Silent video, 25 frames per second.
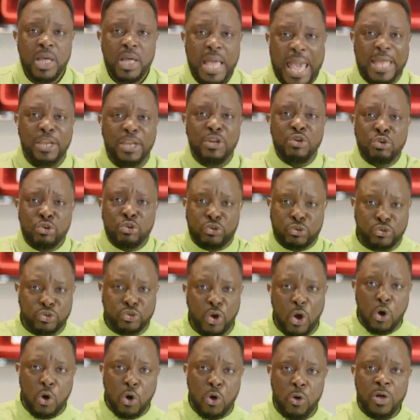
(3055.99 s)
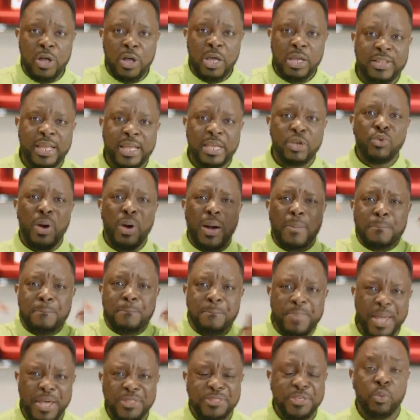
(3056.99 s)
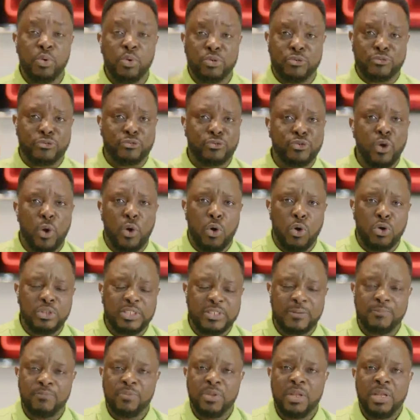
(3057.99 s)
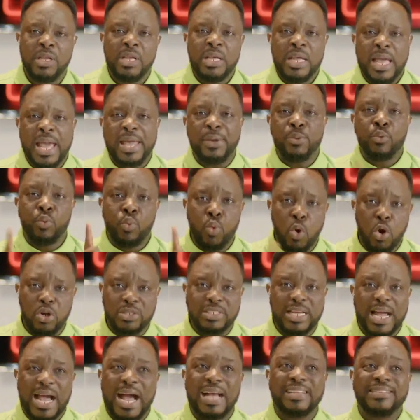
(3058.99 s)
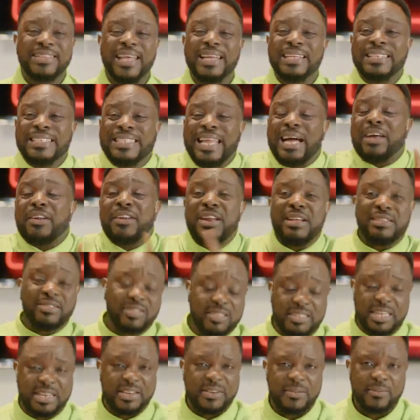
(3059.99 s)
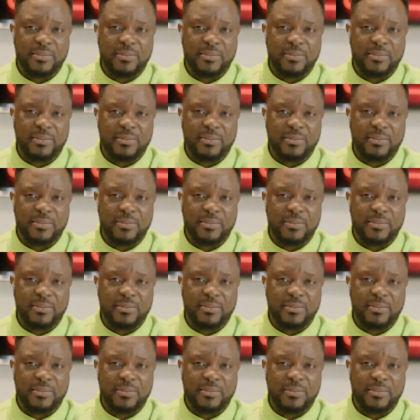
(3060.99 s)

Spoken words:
and you saw that you are bathing with salt and water as a direction